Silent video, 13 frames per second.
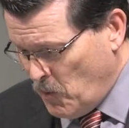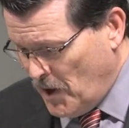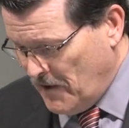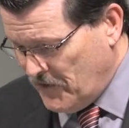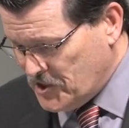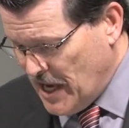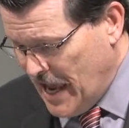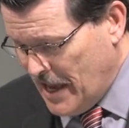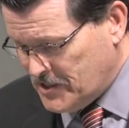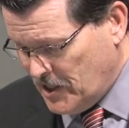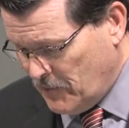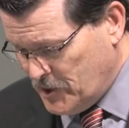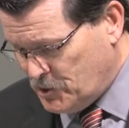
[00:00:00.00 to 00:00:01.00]
one of us
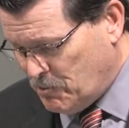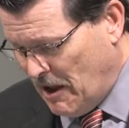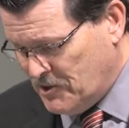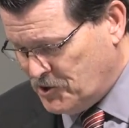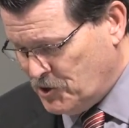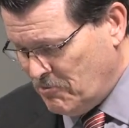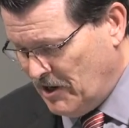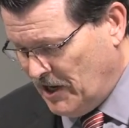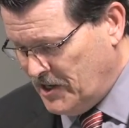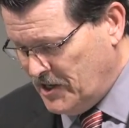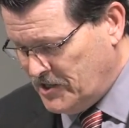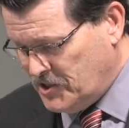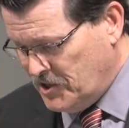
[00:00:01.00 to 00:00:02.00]
has a
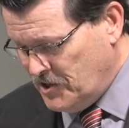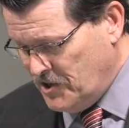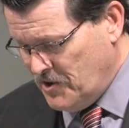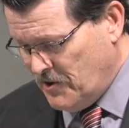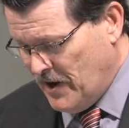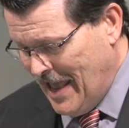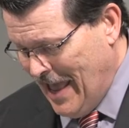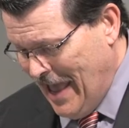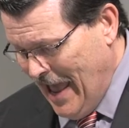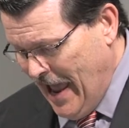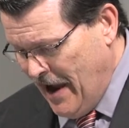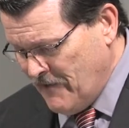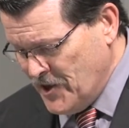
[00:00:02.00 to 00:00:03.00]
responsibility to do.
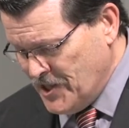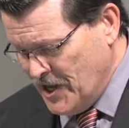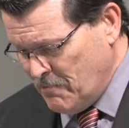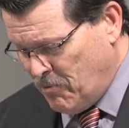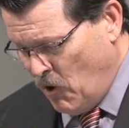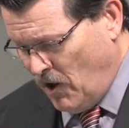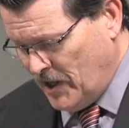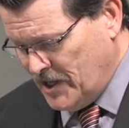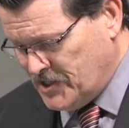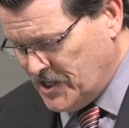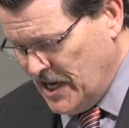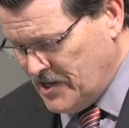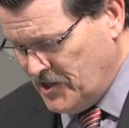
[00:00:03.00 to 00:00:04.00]
Everything Paul
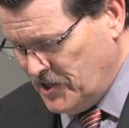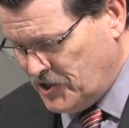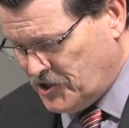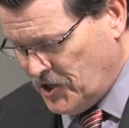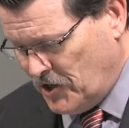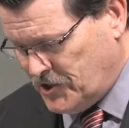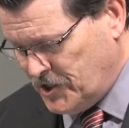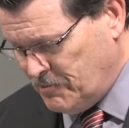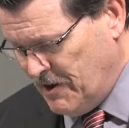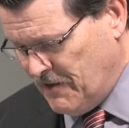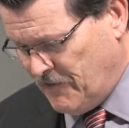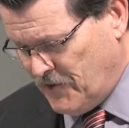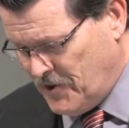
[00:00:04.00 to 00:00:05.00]
has said to this church has
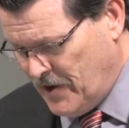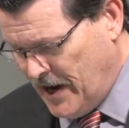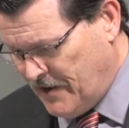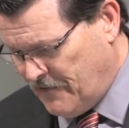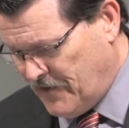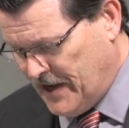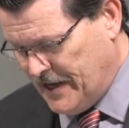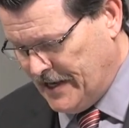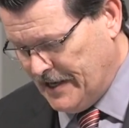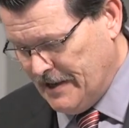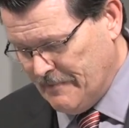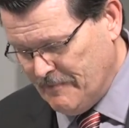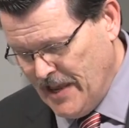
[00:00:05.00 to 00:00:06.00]
been for their edifying.
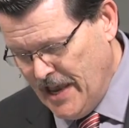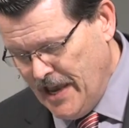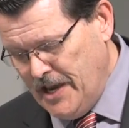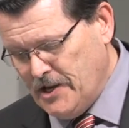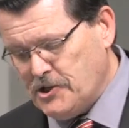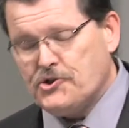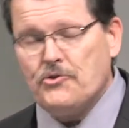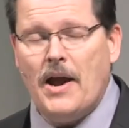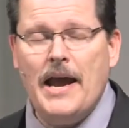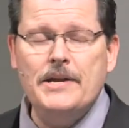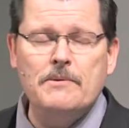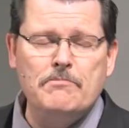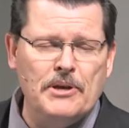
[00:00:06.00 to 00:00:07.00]
He is
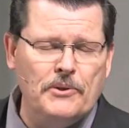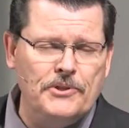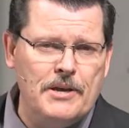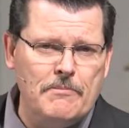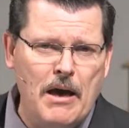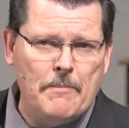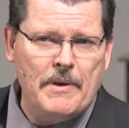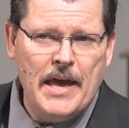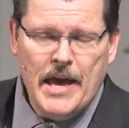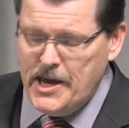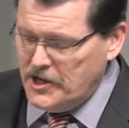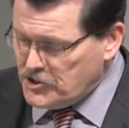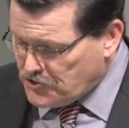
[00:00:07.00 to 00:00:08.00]
trying to build them up,
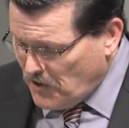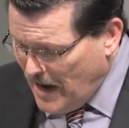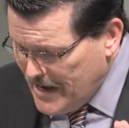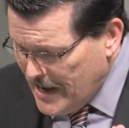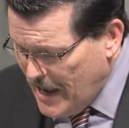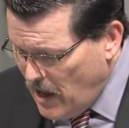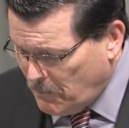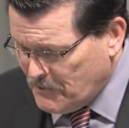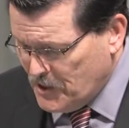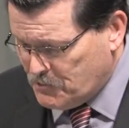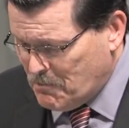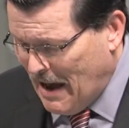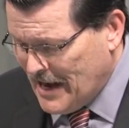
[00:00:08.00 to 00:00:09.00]
he is trying to help
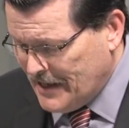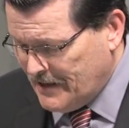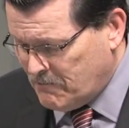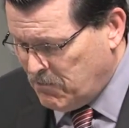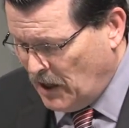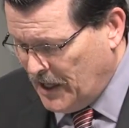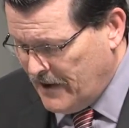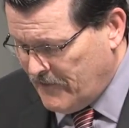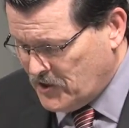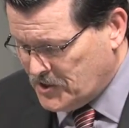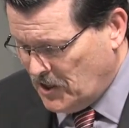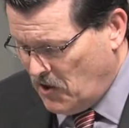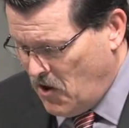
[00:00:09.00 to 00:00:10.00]
this body of
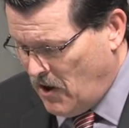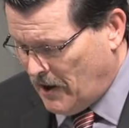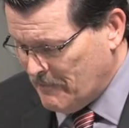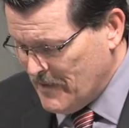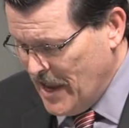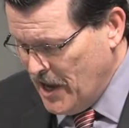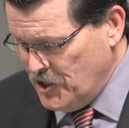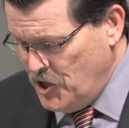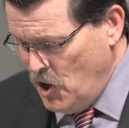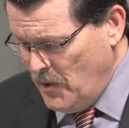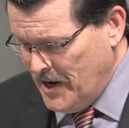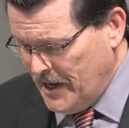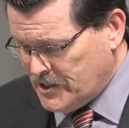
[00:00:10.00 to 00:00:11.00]
believers along.
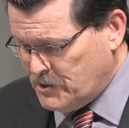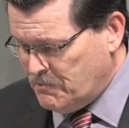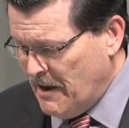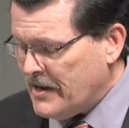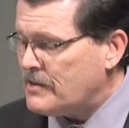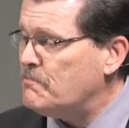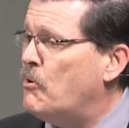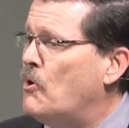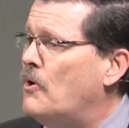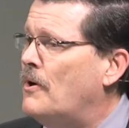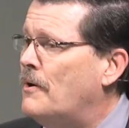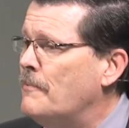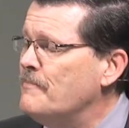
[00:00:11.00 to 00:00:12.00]
You would expect
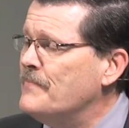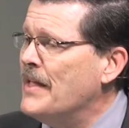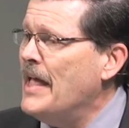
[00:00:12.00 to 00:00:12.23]
Paul